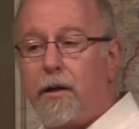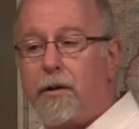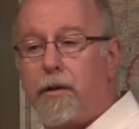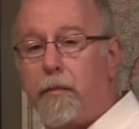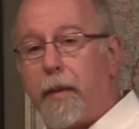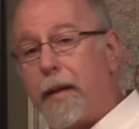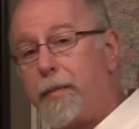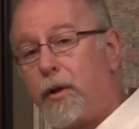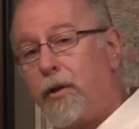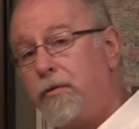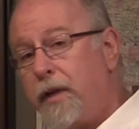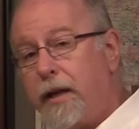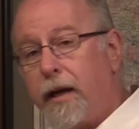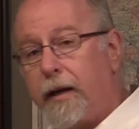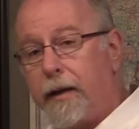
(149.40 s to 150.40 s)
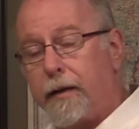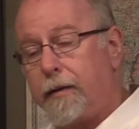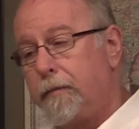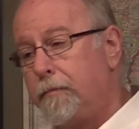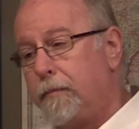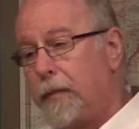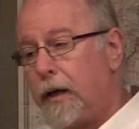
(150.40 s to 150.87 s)
to people who needed it.
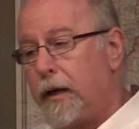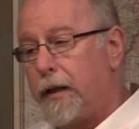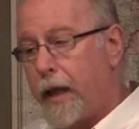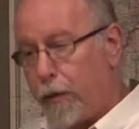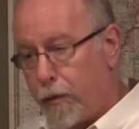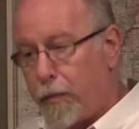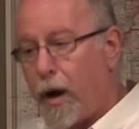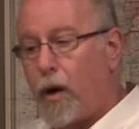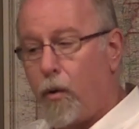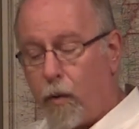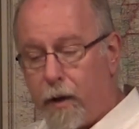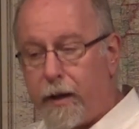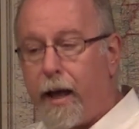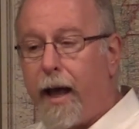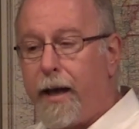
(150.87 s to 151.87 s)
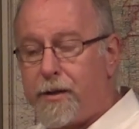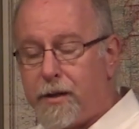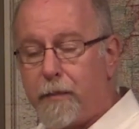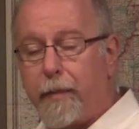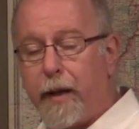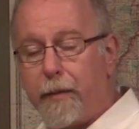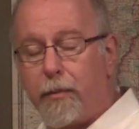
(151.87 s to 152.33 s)
They would prioritize
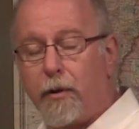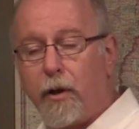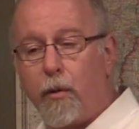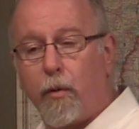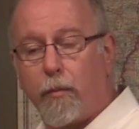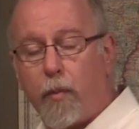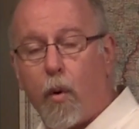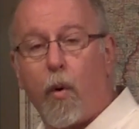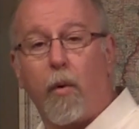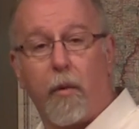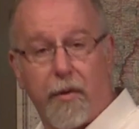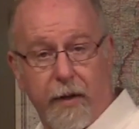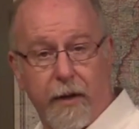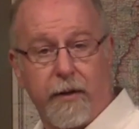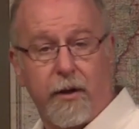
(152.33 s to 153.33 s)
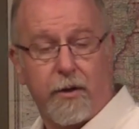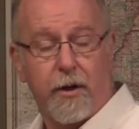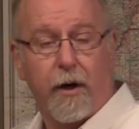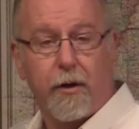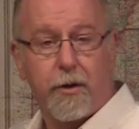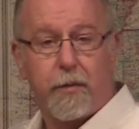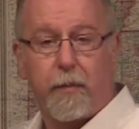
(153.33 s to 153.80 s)
the people who were poor within the
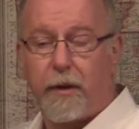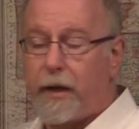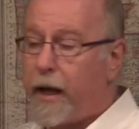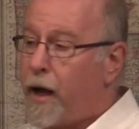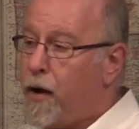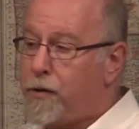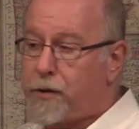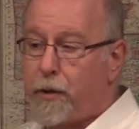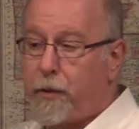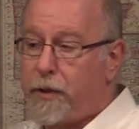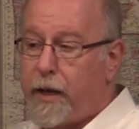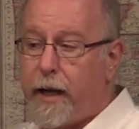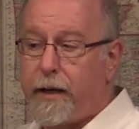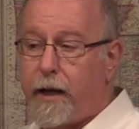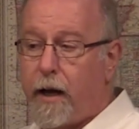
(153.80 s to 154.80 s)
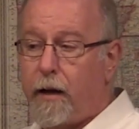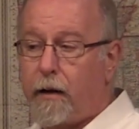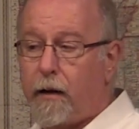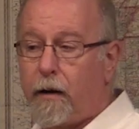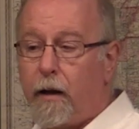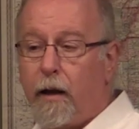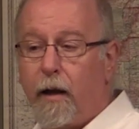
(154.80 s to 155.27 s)
church, but they also would take
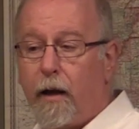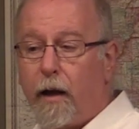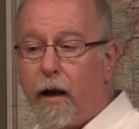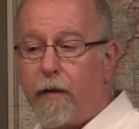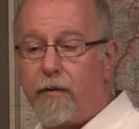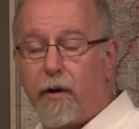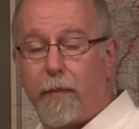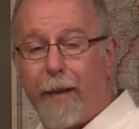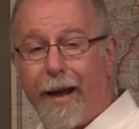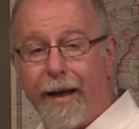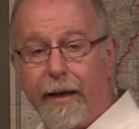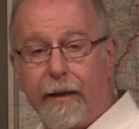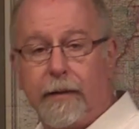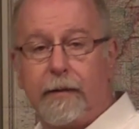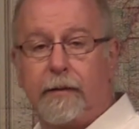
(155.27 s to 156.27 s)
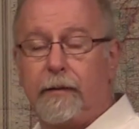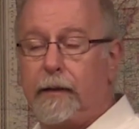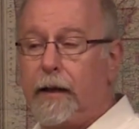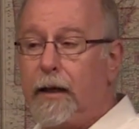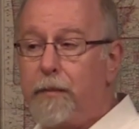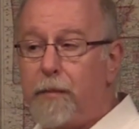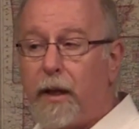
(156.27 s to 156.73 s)
care of their pagan,
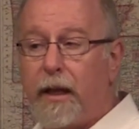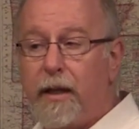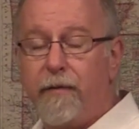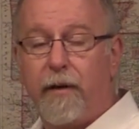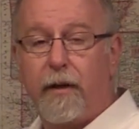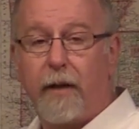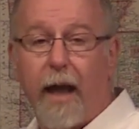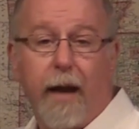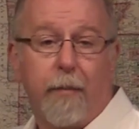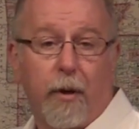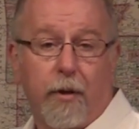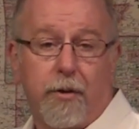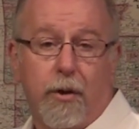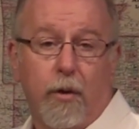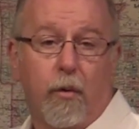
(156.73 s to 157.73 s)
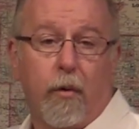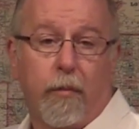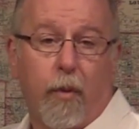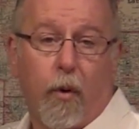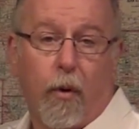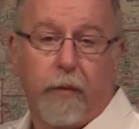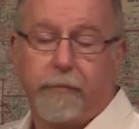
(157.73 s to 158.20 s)
unbelieving neighbors who were
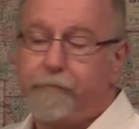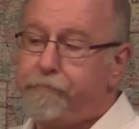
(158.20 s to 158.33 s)
poor.